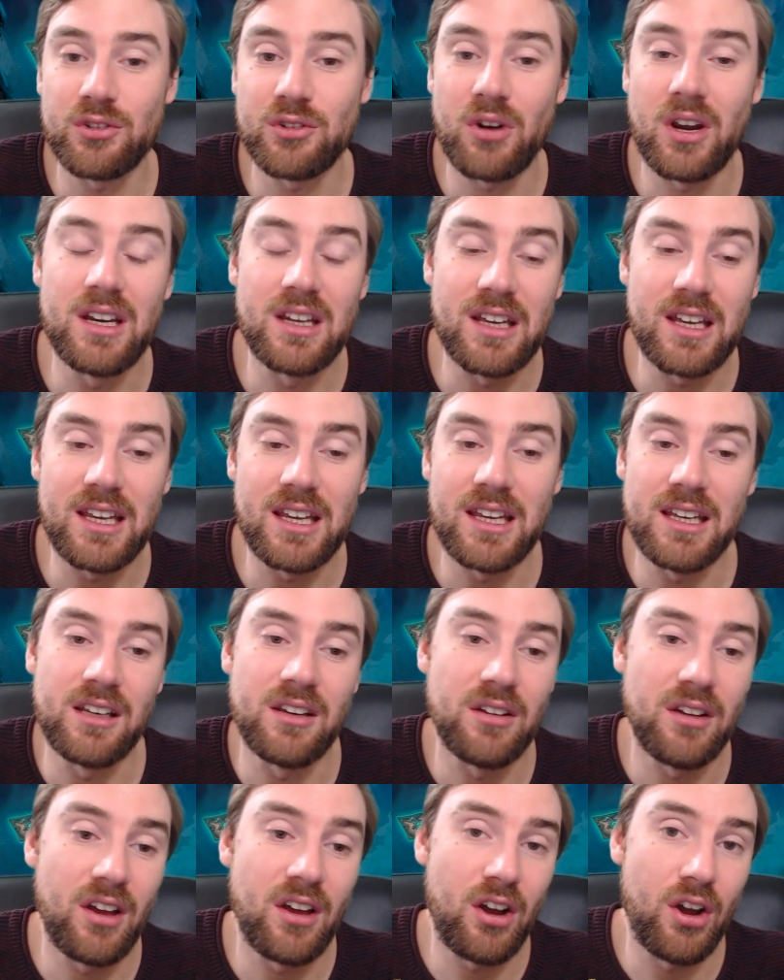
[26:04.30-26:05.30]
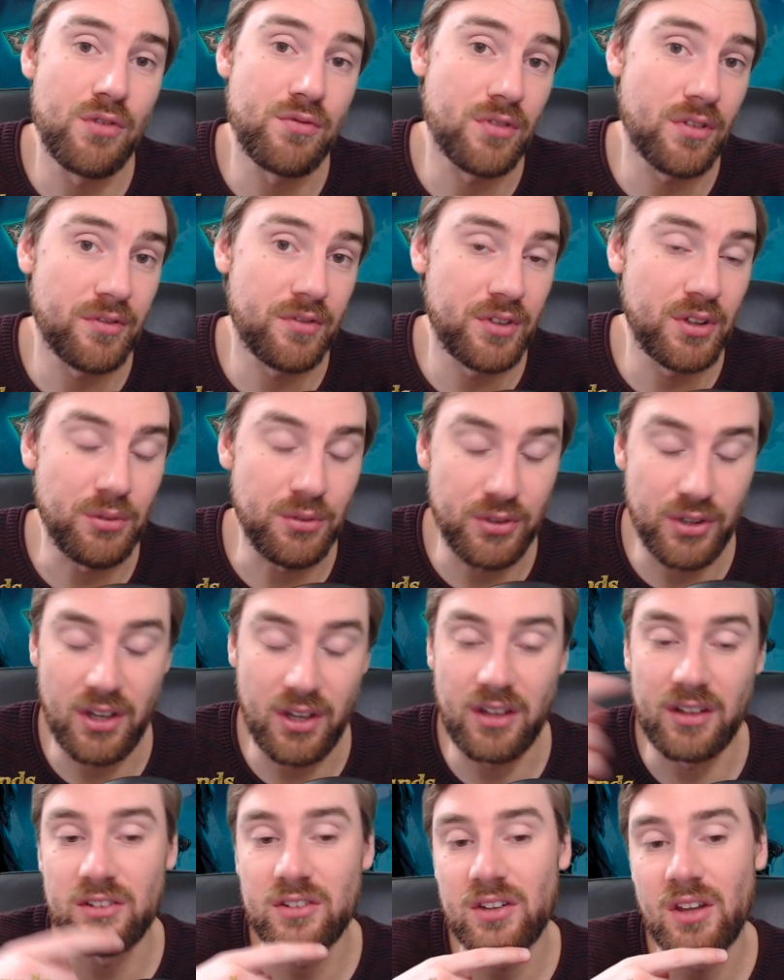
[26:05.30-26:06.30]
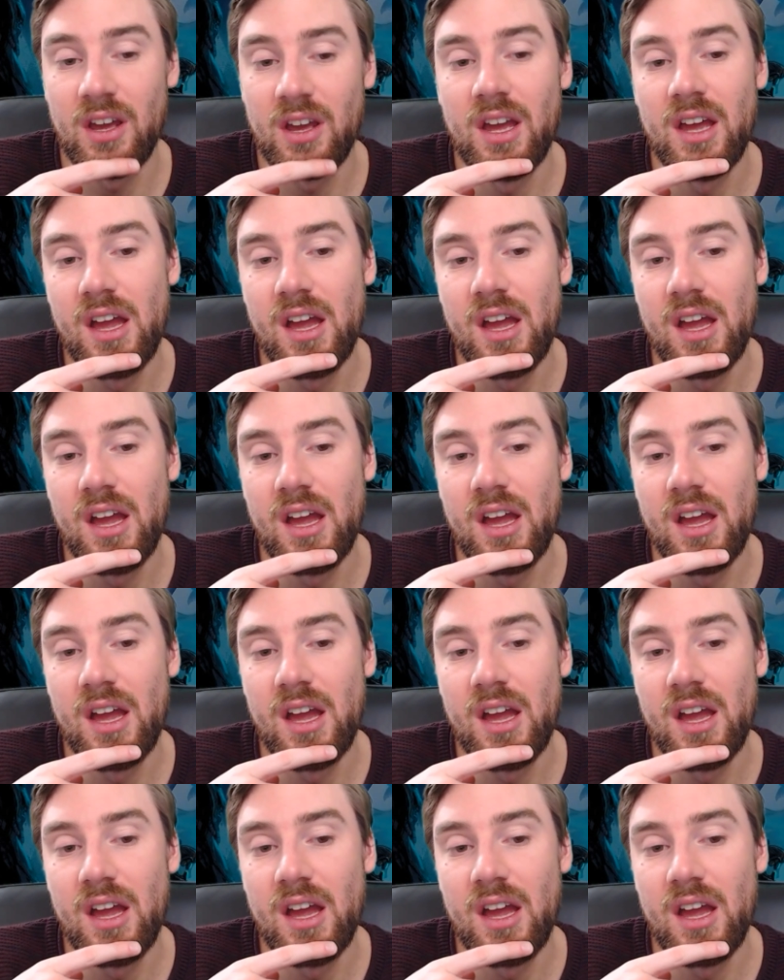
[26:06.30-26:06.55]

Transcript: trade it in over a few turns.